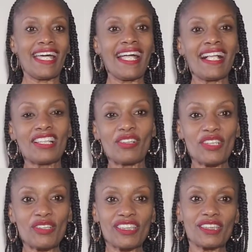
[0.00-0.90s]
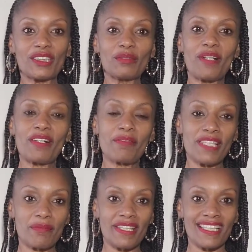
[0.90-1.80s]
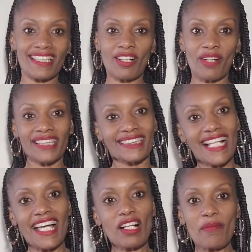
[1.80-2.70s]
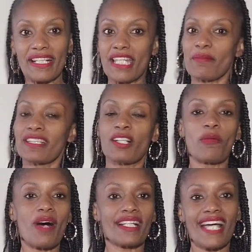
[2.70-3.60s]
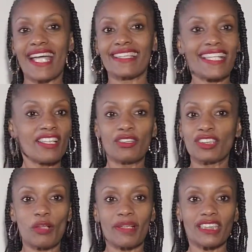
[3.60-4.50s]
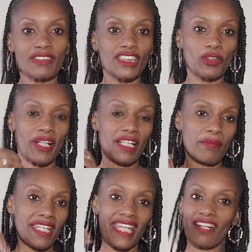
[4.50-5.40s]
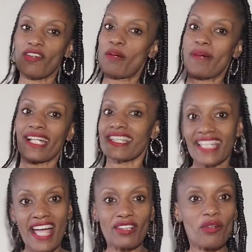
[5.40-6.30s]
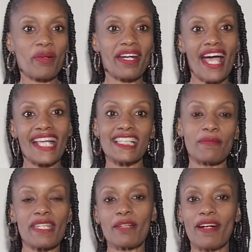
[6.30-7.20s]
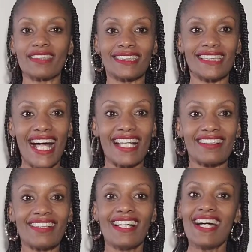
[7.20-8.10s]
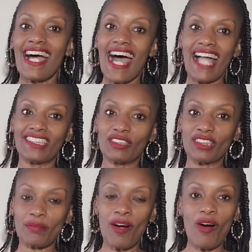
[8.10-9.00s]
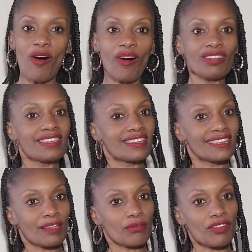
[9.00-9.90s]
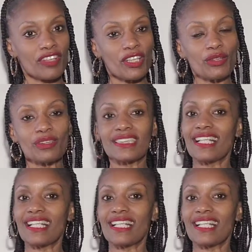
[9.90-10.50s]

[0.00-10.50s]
Hello YouTube, welcome to Mrs. Koi Style. My name is Kawana. I thank you so much for joining me here on my channel where I speak about style. I do some hauls, some reviews,